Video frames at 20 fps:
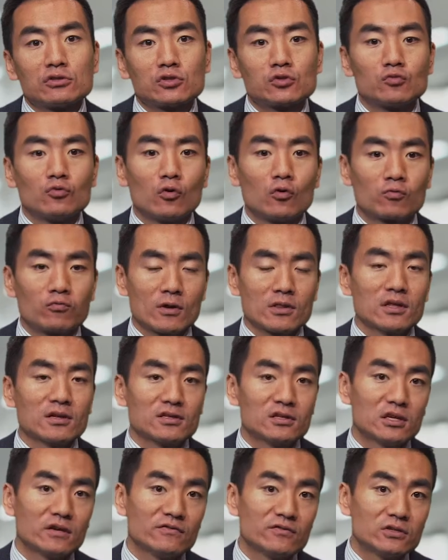school
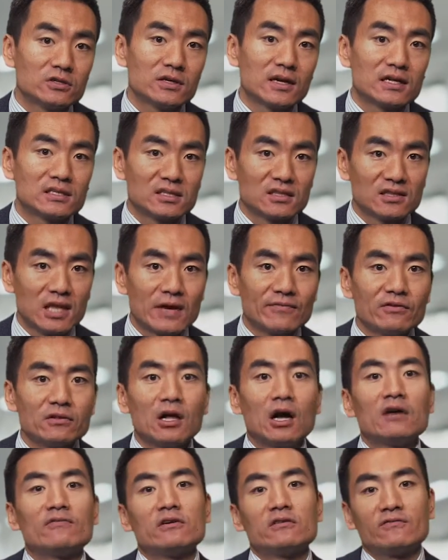relative to its
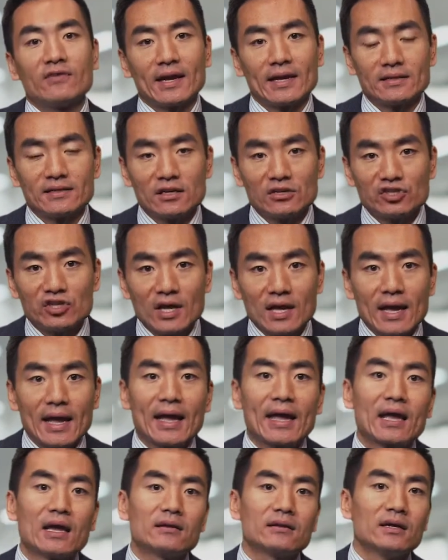level of advantage
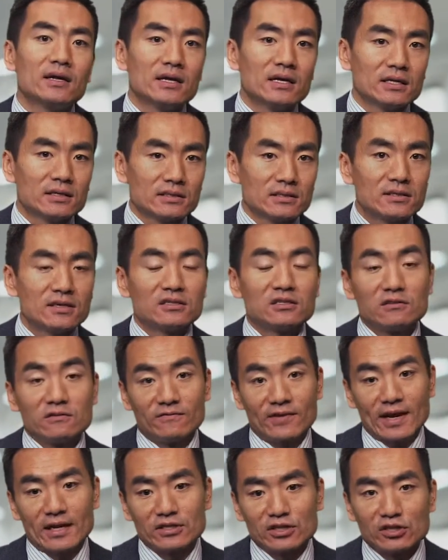and
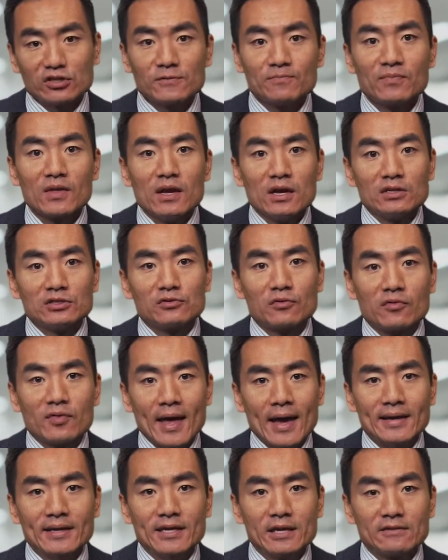disadvantage? So
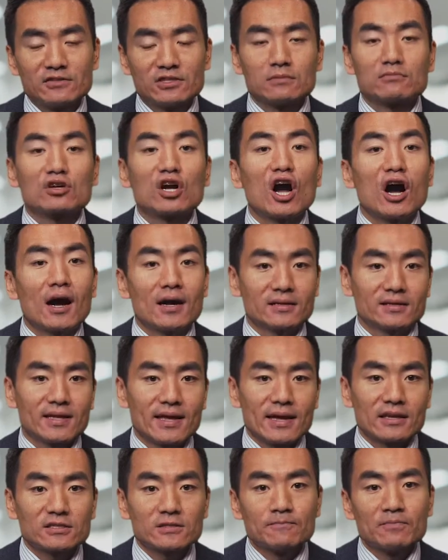that gives some
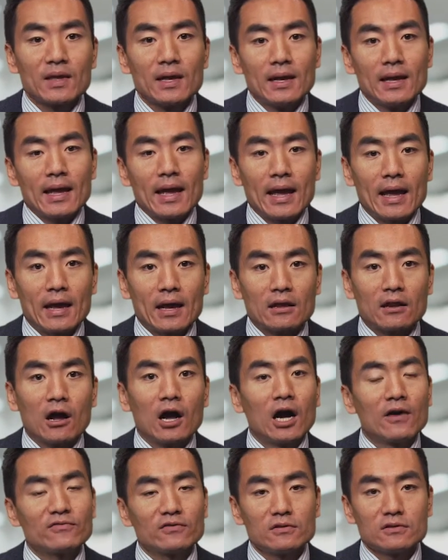context. And
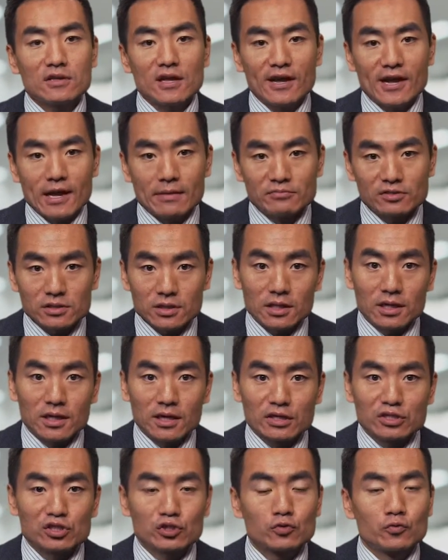oftentimes,
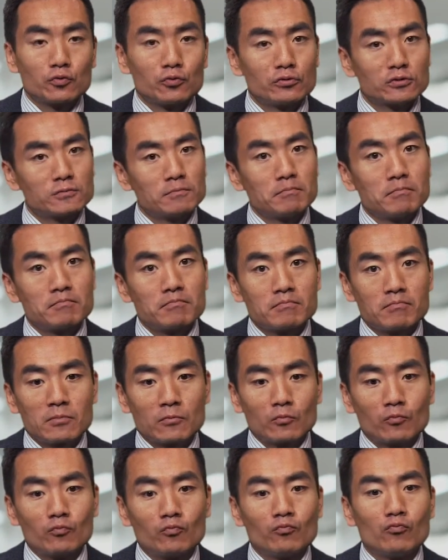schools
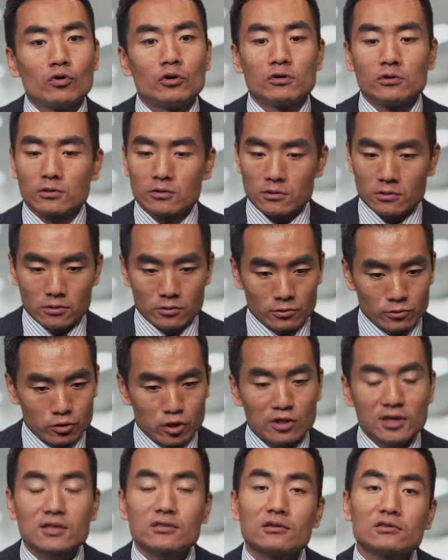will
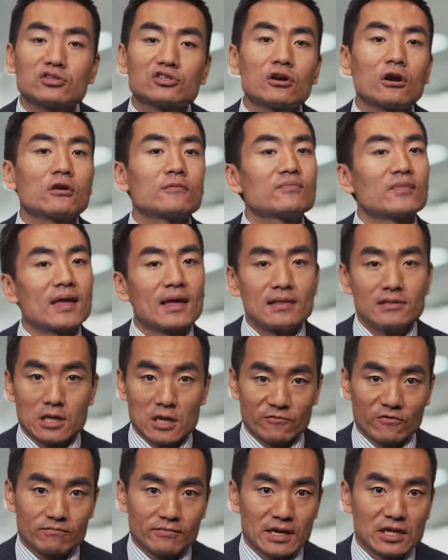look at the chart and the
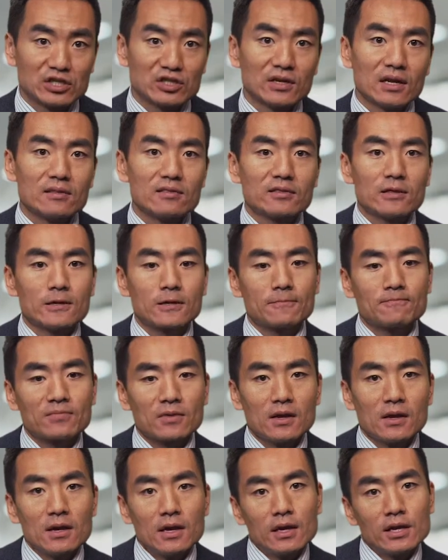information and think,
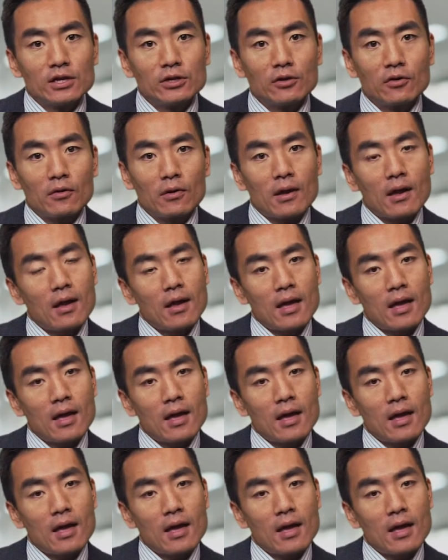you know,